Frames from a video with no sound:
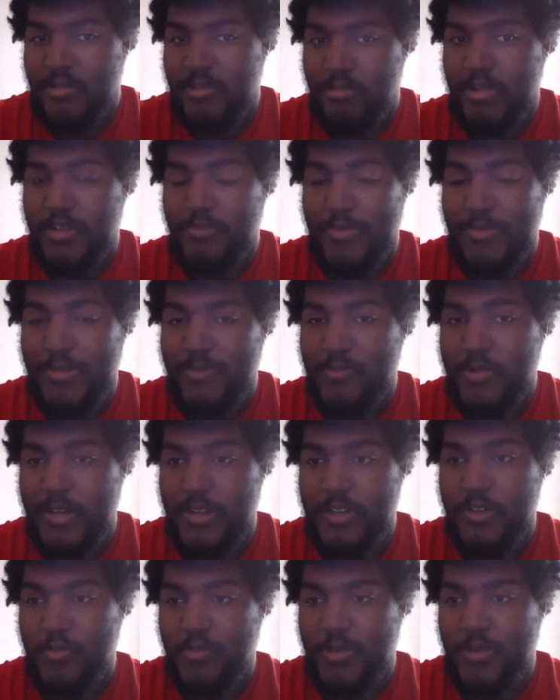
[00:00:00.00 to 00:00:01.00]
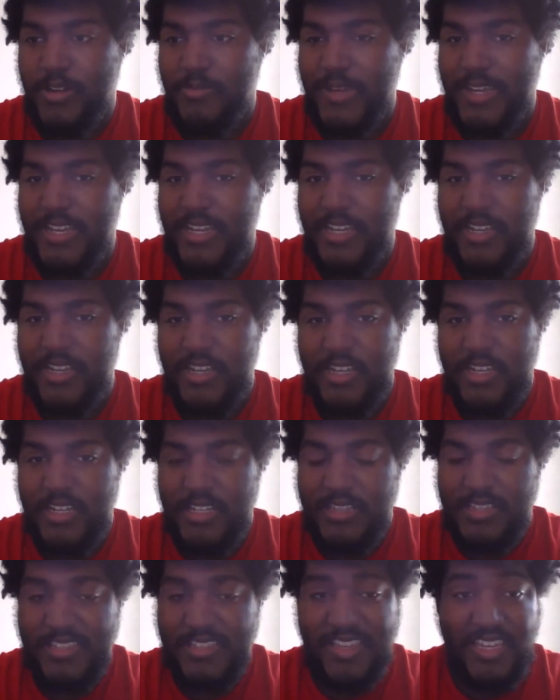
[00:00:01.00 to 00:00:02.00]
What a, what a good running back.
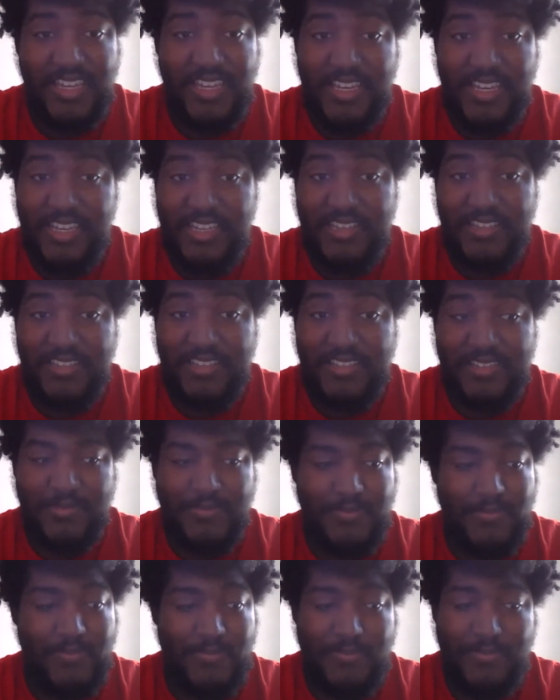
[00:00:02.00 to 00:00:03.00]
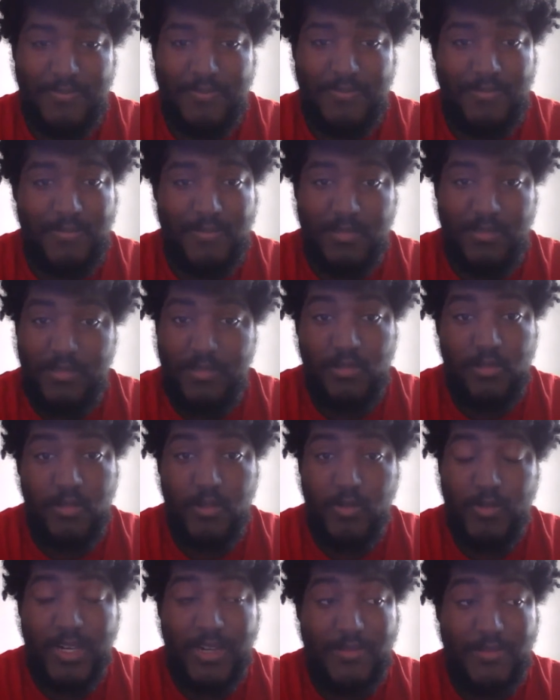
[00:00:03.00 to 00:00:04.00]
Tee Higgins,
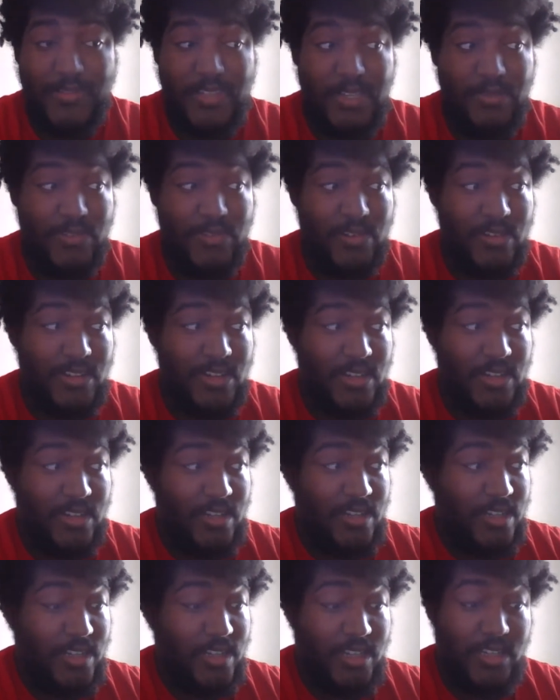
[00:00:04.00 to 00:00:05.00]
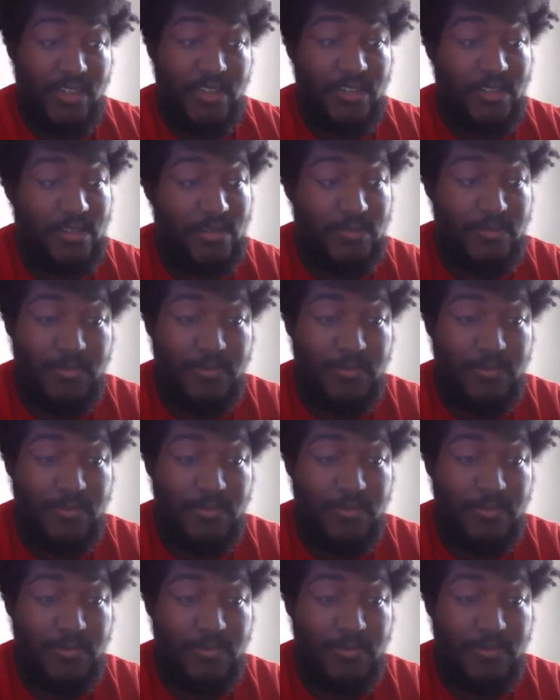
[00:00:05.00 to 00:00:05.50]
good wide receiver, you know.